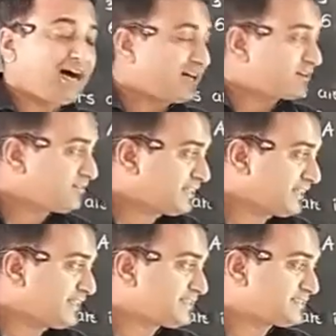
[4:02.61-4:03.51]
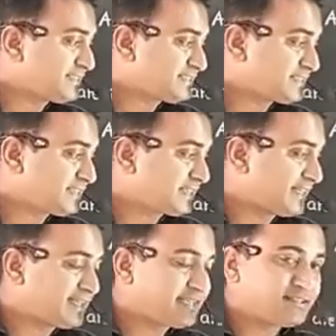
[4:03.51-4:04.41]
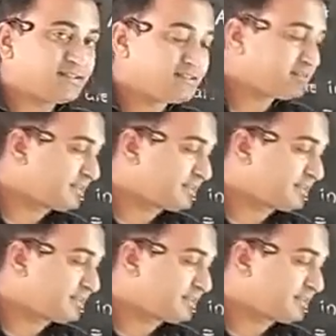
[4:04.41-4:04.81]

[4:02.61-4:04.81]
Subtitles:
R1 is in the circuit,